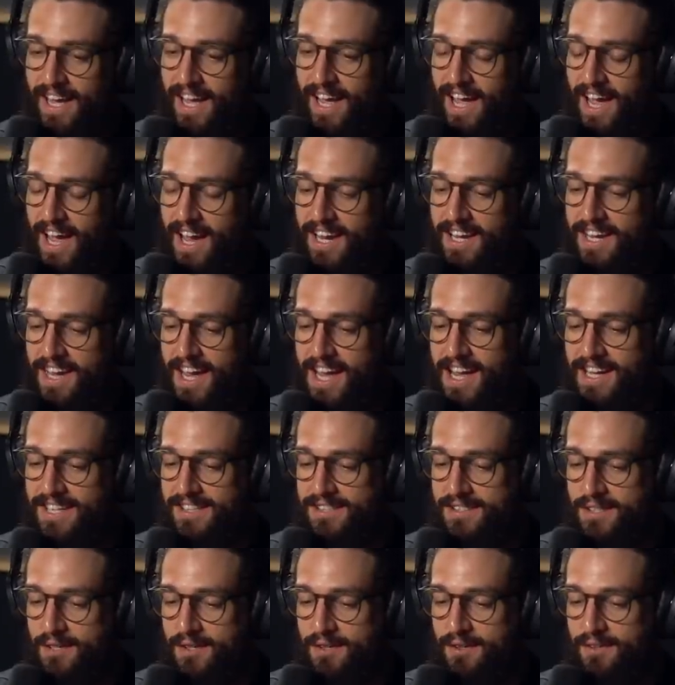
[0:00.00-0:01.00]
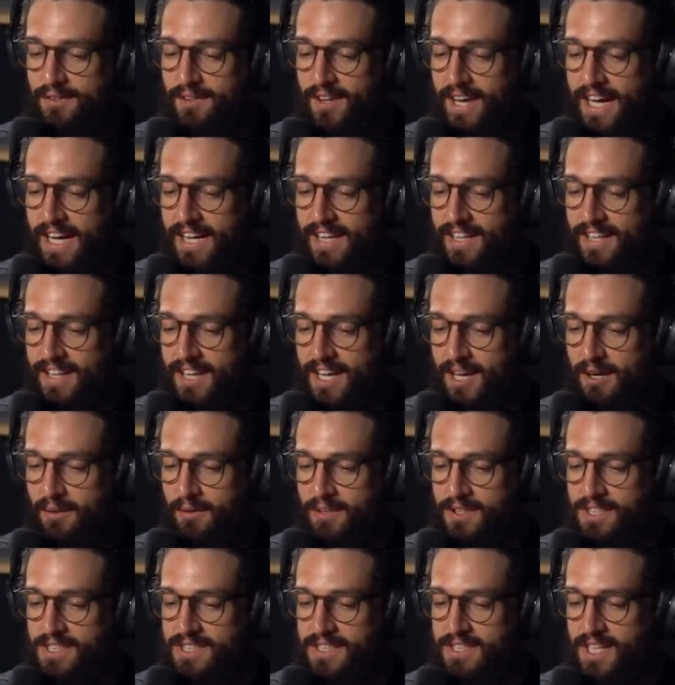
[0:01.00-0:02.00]
again, too, like there
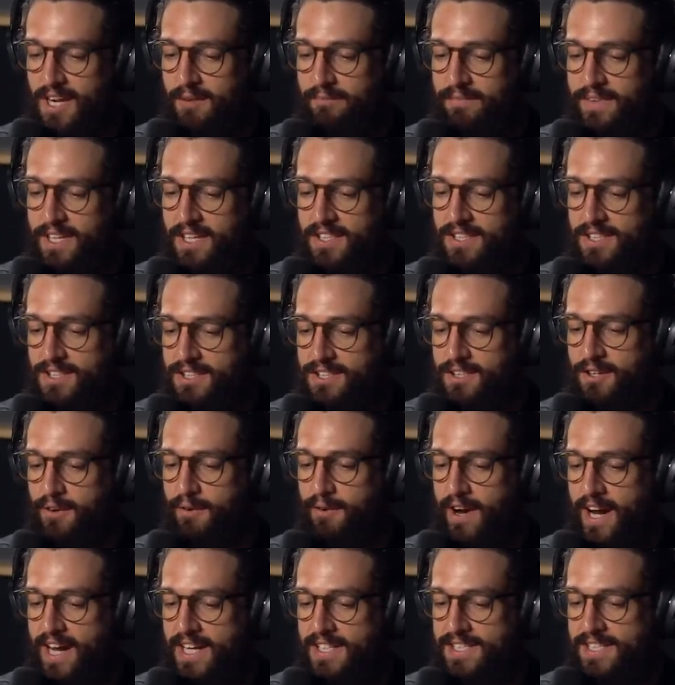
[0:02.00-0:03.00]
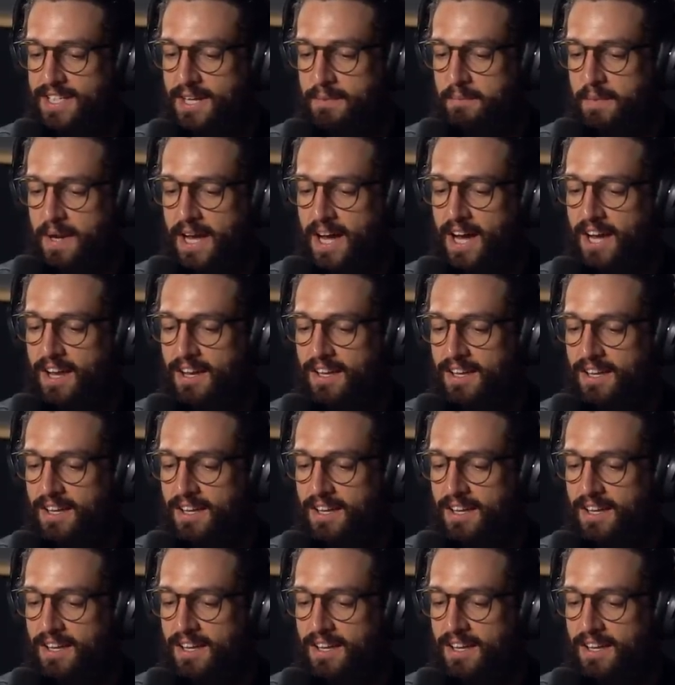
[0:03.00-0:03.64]
was something just crazy about